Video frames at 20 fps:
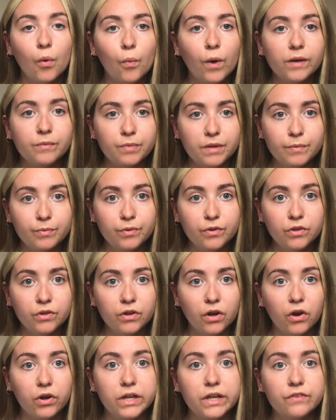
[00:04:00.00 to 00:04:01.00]
White people
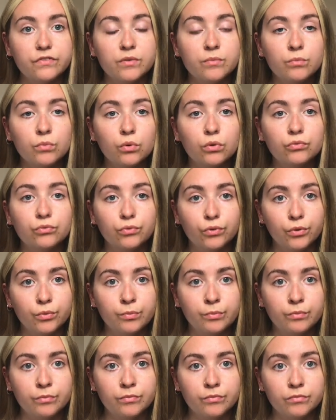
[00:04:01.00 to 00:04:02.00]
are given more
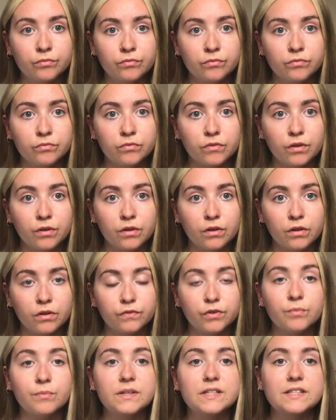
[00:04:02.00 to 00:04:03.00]
room
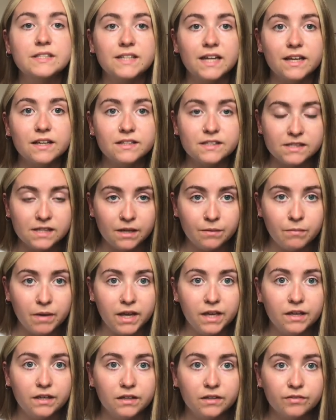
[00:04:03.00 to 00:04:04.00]
for mistakes they
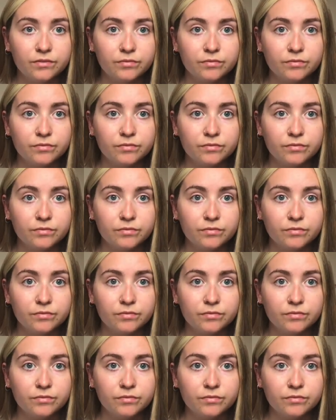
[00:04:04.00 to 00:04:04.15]
make.